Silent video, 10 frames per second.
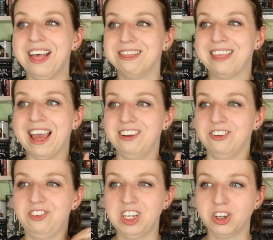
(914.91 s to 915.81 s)

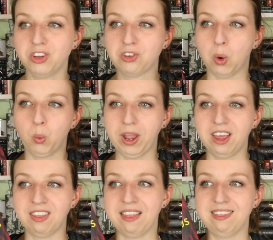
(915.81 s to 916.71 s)
that deals
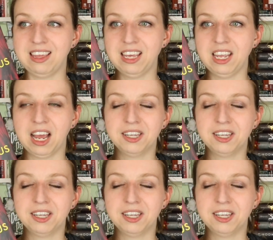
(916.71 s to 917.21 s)
with the